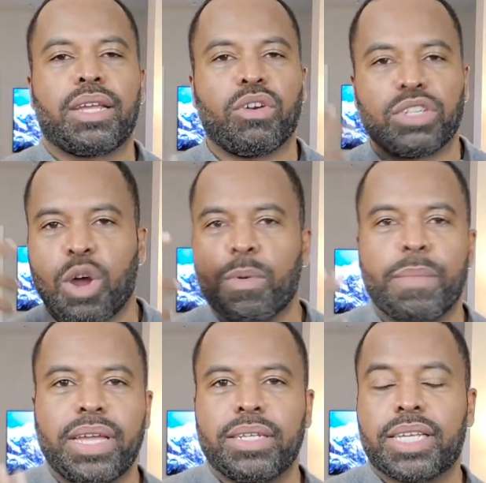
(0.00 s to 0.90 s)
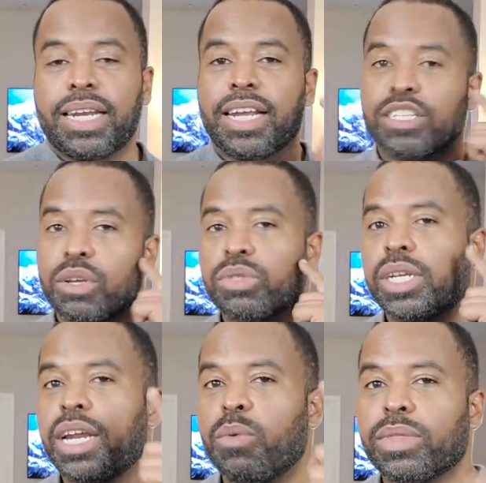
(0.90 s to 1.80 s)
Your dopamine is getting
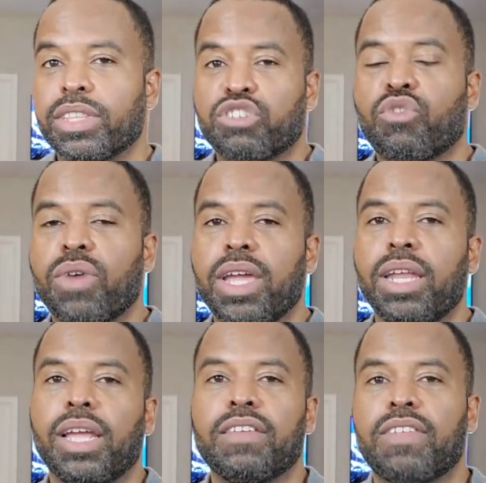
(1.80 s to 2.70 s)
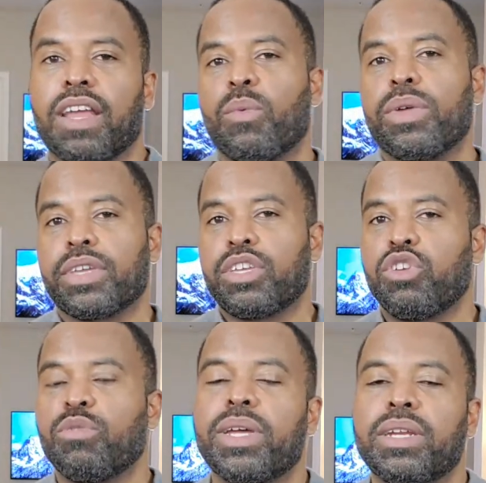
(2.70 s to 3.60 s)
associated with a screen instead of with a
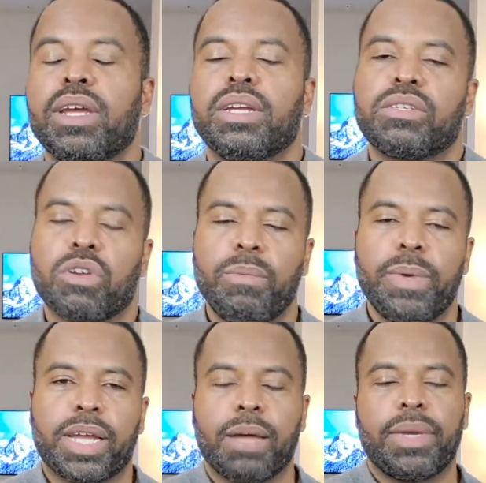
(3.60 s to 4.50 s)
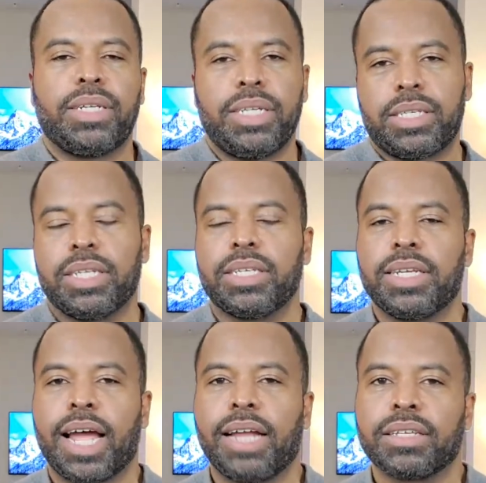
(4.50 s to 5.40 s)
human. So you're becoming
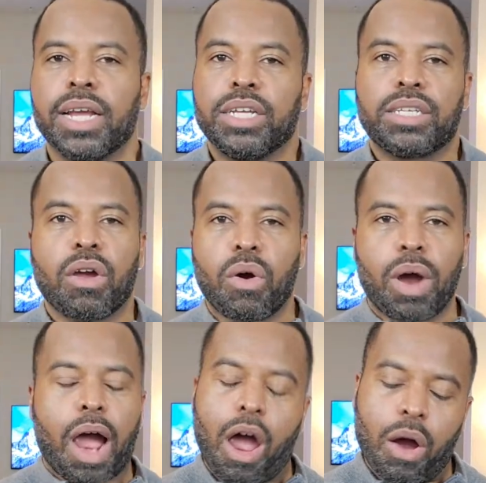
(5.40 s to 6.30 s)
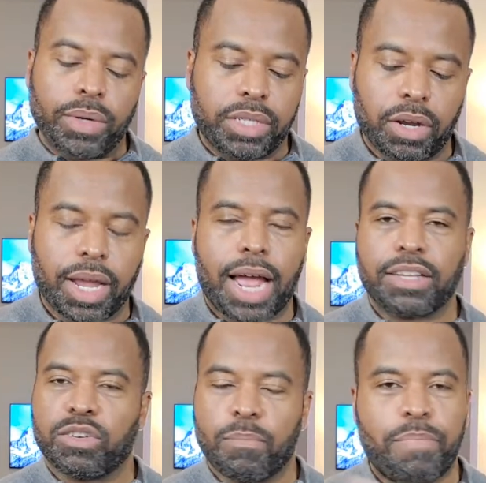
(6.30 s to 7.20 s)
desensitized. So I always tell guys
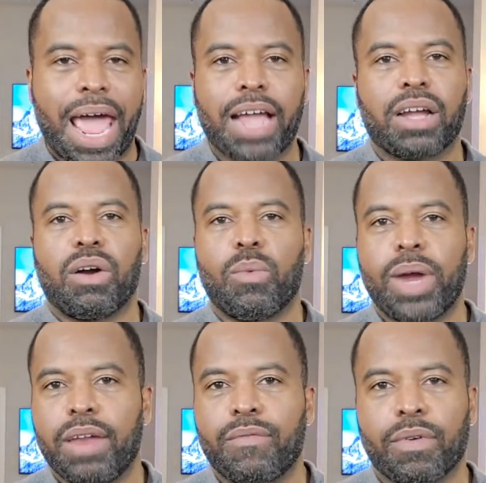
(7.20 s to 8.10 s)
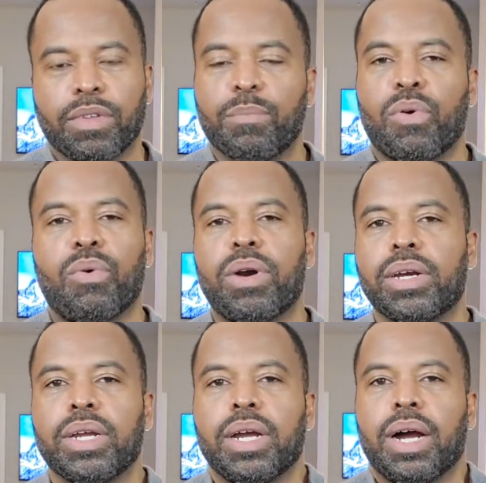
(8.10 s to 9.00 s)
to back away from the porn.